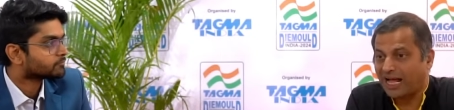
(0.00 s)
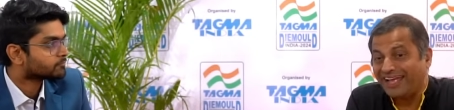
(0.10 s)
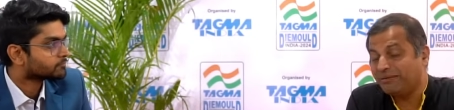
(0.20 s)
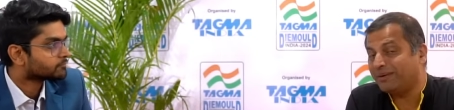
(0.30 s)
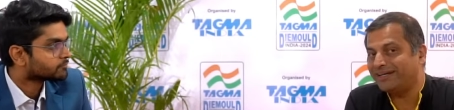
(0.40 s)
Speaker 1: I
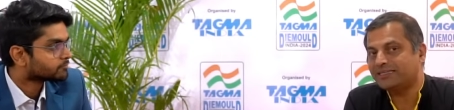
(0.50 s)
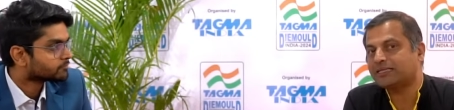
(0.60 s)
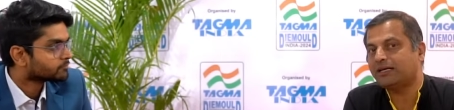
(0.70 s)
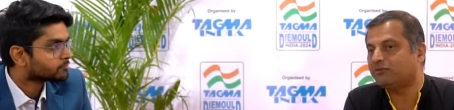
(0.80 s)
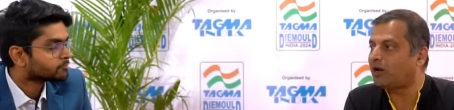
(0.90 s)
am
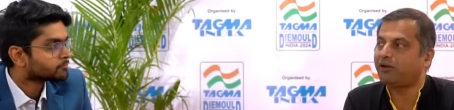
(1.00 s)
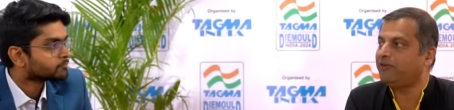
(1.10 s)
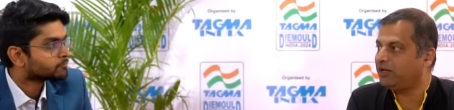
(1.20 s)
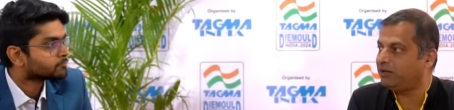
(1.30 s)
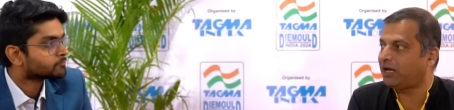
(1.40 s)
understanding what
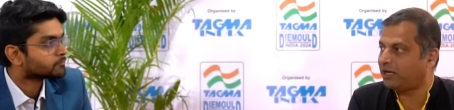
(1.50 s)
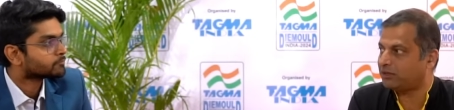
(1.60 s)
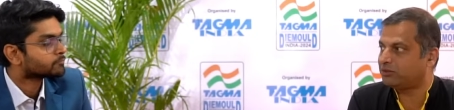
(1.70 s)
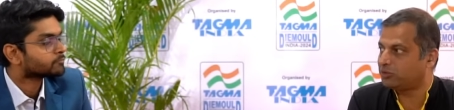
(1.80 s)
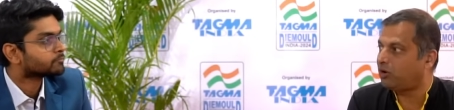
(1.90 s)
we are
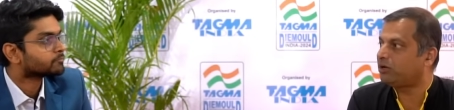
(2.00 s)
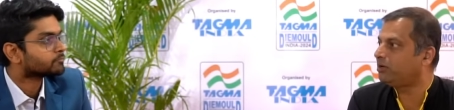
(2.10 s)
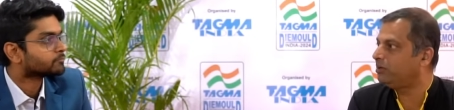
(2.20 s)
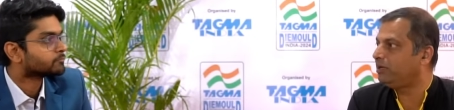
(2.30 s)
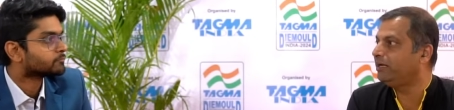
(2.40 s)
not
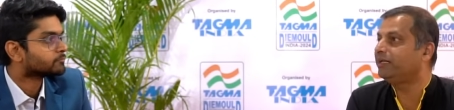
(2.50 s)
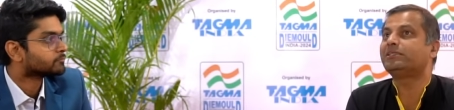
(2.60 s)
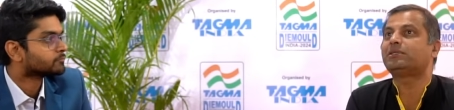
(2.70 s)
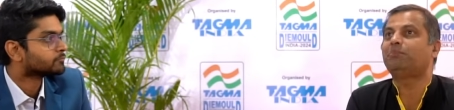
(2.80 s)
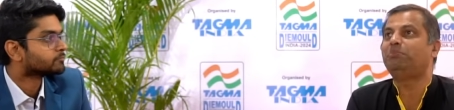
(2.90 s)
needing
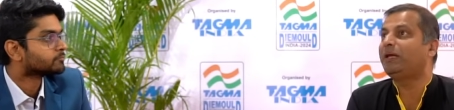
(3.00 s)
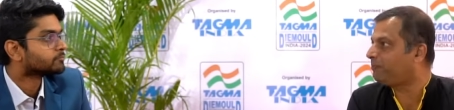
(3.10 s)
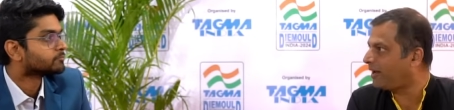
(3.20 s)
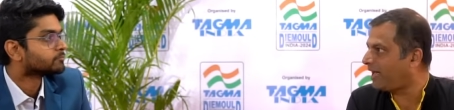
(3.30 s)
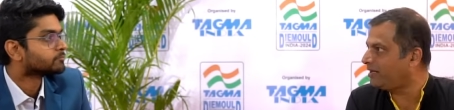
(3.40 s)
is a big
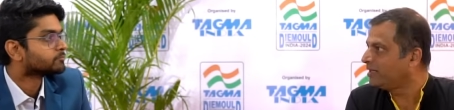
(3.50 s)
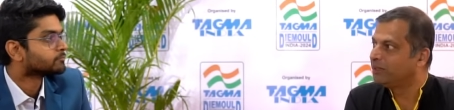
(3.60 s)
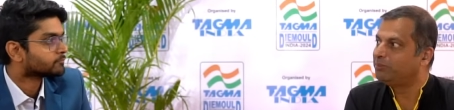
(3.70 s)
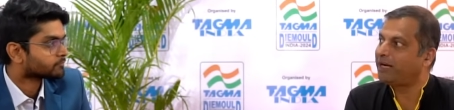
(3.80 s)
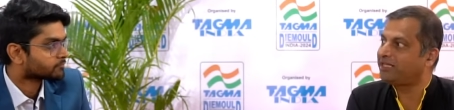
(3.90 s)
plan,
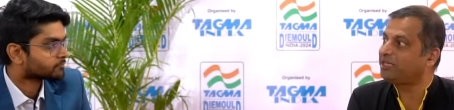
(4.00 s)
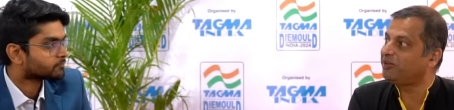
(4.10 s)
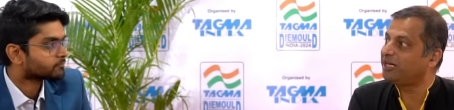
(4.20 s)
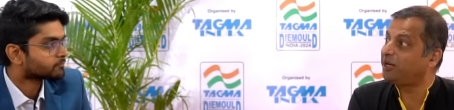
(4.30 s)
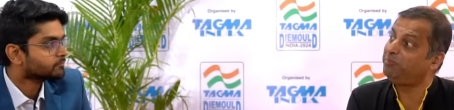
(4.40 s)
but I think we
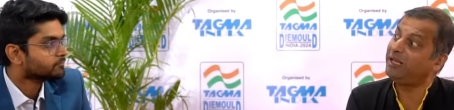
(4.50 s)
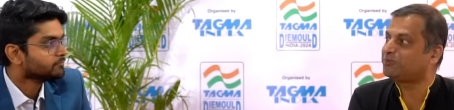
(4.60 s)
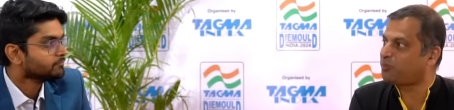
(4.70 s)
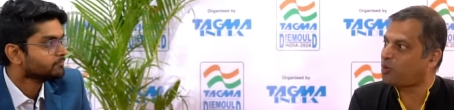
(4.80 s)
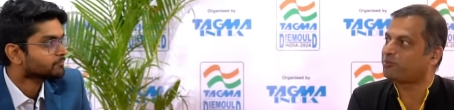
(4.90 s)
need a
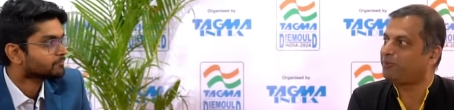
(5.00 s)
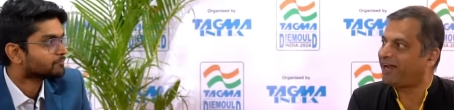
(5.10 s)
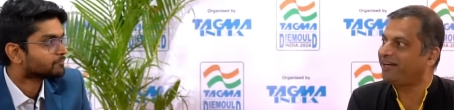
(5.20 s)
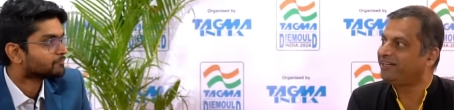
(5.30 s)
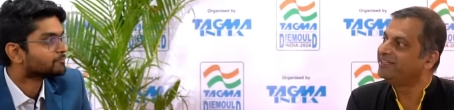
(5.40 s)
bespoke
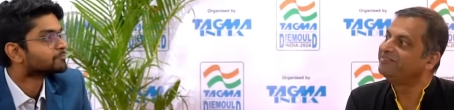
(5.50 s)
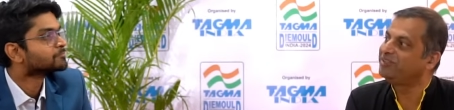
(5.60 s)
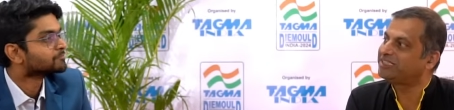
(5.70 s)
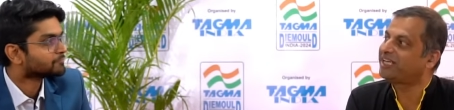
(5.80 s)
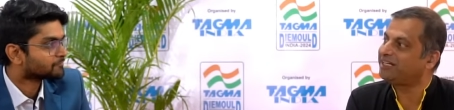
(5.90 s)
plan
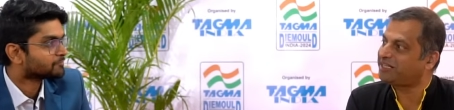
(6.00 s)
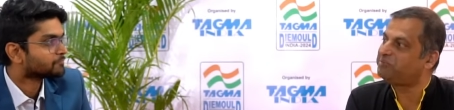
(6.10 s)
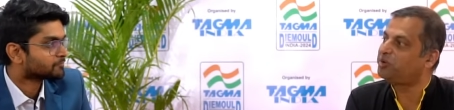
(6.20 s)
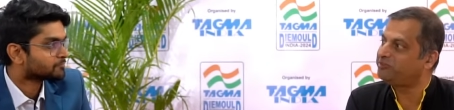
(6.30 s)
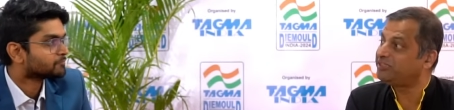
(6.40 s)
which can come
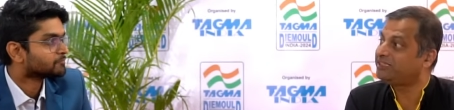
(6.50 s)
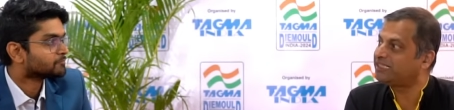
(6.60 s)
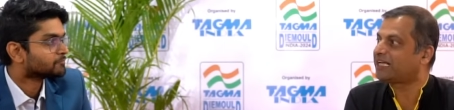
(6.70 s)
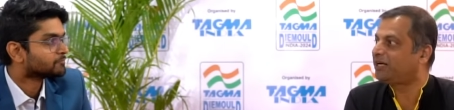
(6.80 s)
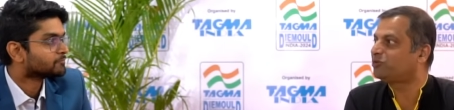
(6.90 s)
out with this
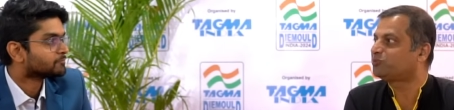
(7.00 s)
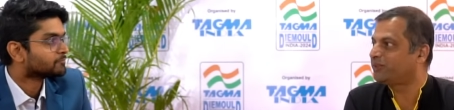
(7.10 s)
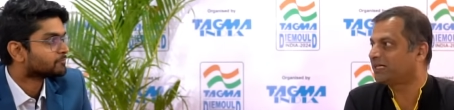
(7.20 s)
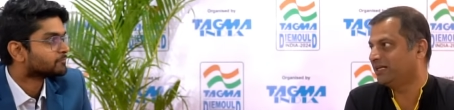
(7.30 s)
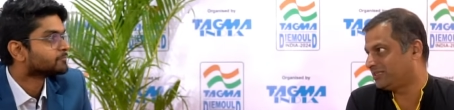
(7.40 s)
kind of
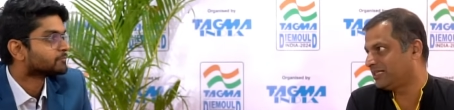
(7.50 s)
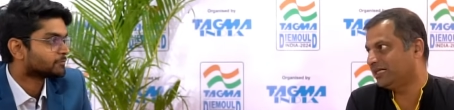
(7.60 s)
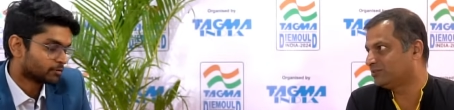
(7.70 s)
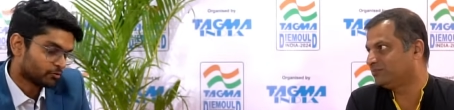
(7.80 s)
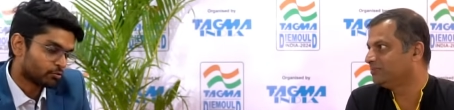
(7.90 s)
specialized teams.
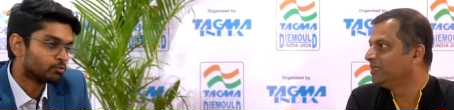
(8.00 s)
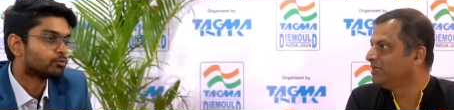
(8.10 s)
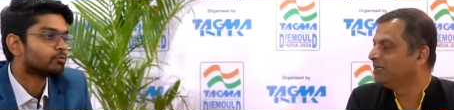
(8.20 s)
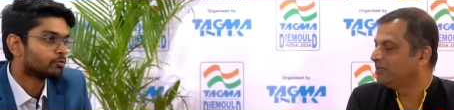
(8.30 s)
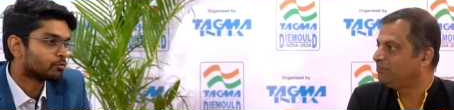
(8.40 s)
True.
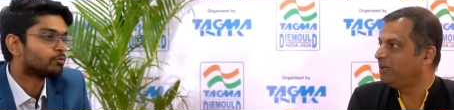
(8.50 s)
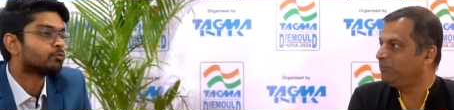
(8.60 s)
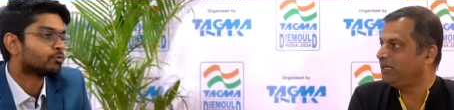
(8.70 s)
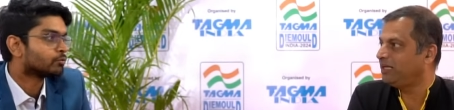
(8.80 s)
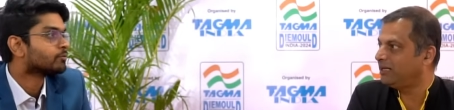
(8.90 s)
true
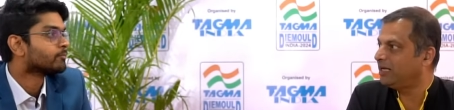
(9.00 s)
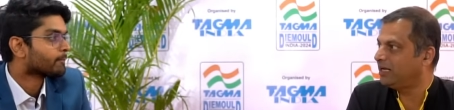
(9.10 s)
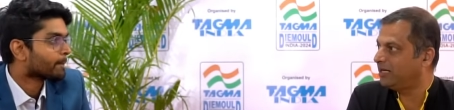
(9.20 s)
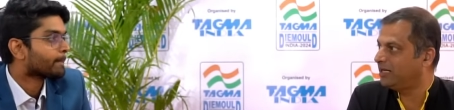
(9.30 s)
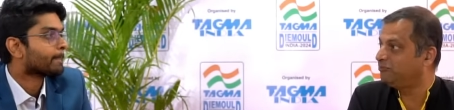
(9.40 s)
maybe true. Uh, a